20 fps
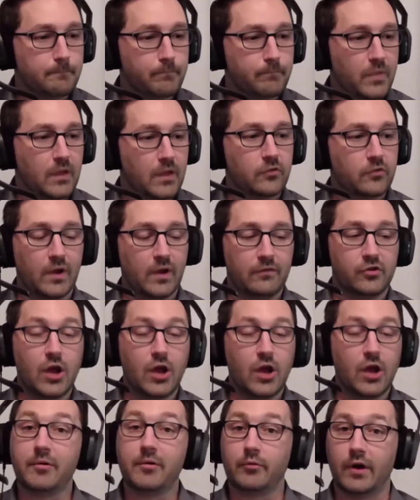So we have
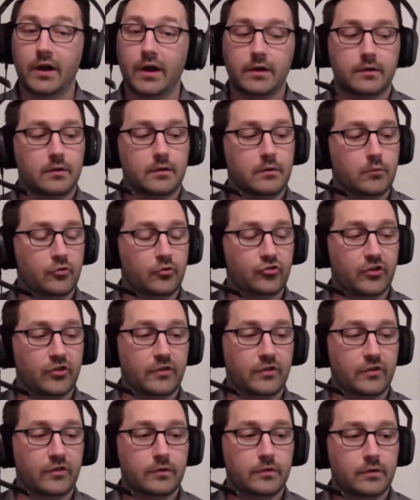copyright, which
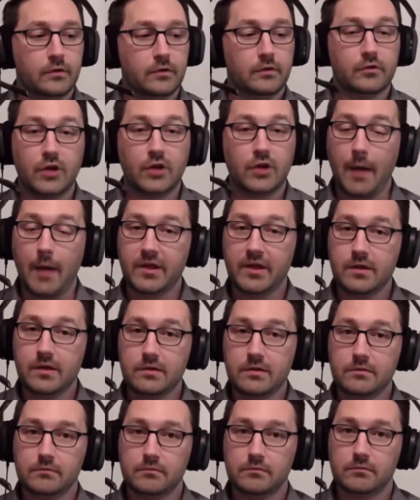is copy,
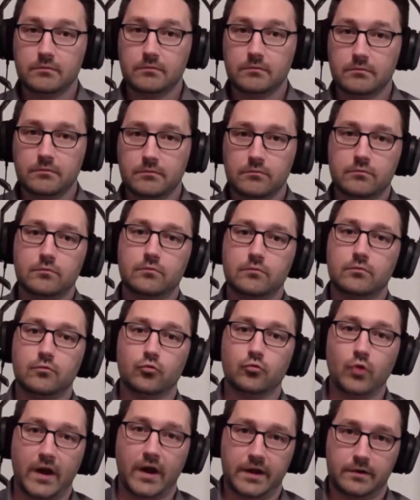right.